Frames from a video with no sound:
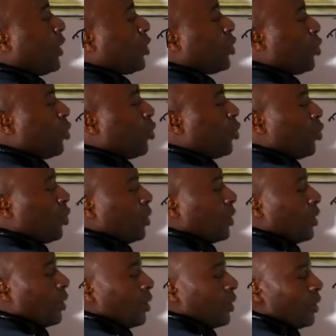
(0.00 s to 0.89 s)
2.
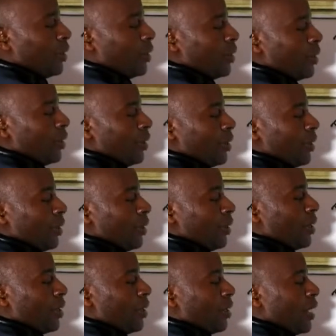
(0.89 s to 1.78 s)

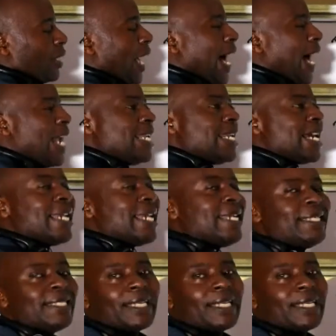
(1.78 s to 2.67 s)
Under
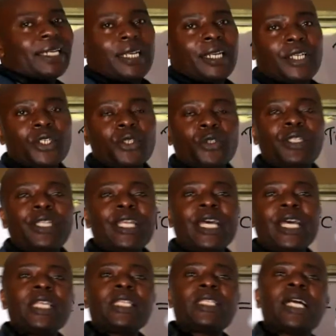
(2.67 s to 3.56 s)
integration, there
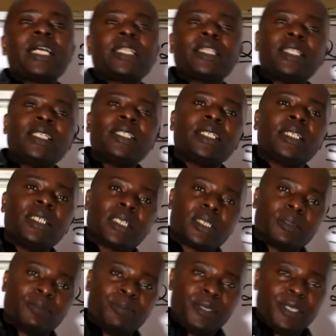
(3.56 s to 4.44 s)
is nothing that
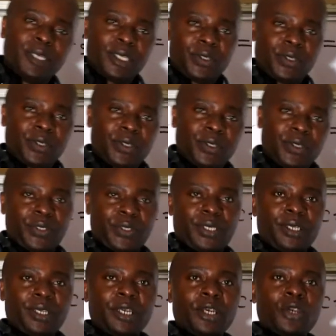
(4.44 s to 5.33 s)
disappears.
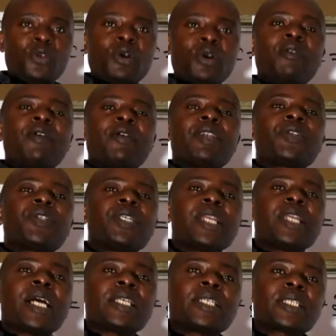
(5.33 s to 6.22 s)
You have even seen
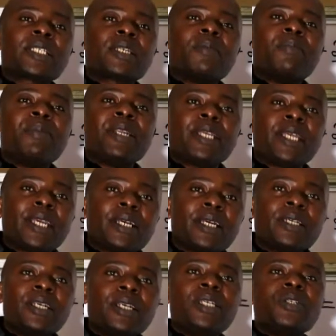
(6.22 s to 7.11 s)
us bringing
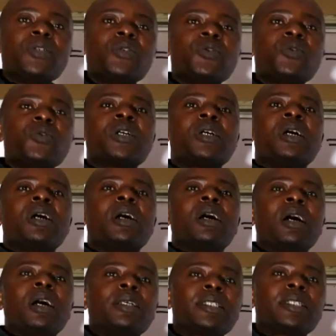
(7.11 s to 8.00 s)
new
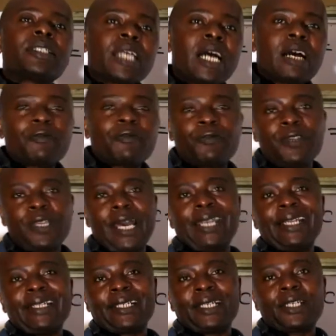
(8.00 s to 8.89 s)
stuff here, an
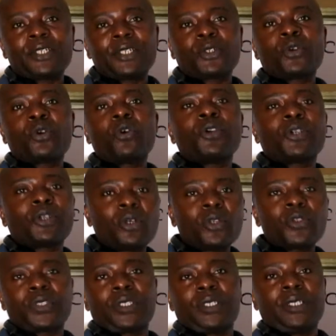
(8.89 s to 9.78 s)
integration called
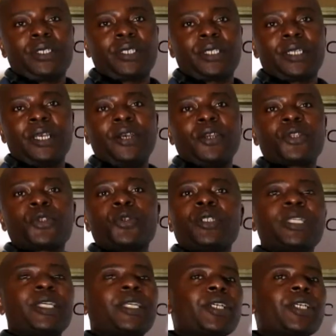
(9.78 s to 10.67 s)
constants. So
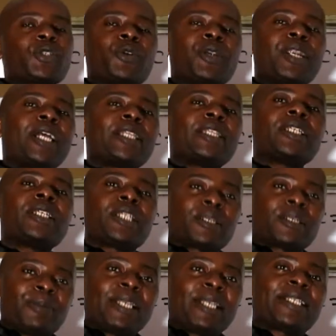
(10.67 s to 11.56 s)
integration, nothing
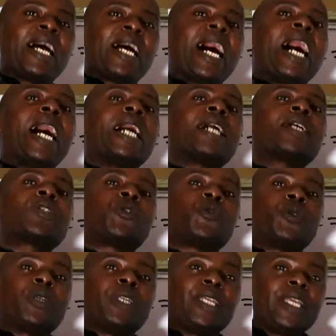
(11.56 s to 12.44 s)
disappears.
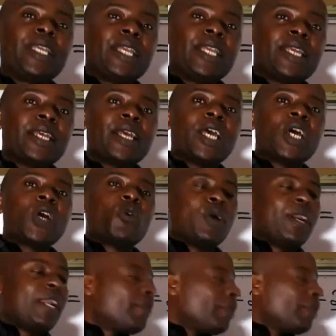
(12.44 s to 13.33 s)
Actually,
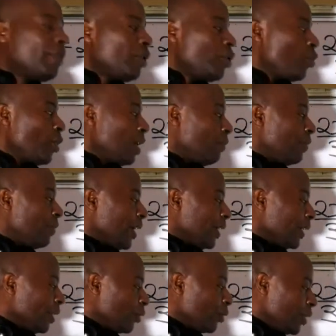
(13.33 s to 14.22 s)
whenever you have like
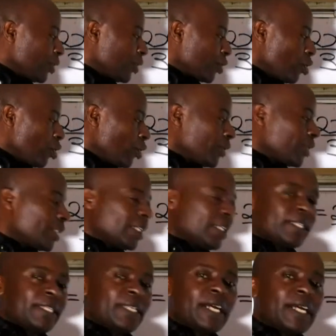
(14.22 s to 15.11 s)
now this constant
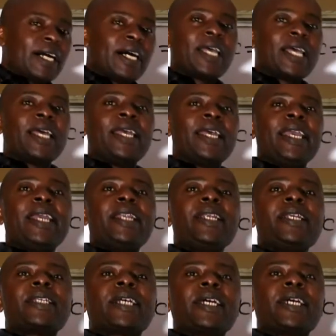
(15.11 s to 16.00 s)
here, in
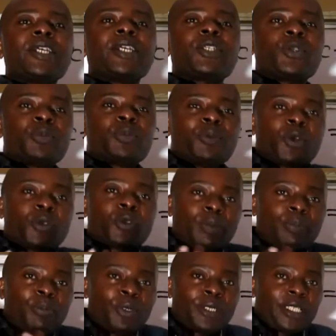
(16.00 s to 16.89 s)
integration, because
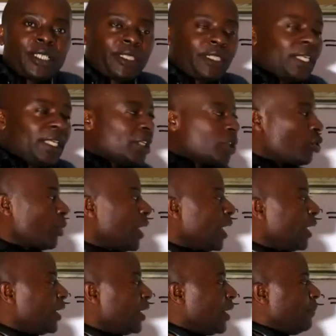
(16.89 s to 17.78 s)
you're putting things
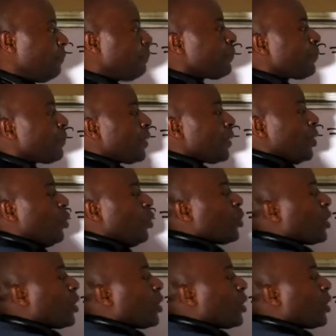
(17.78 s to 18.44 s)
together, you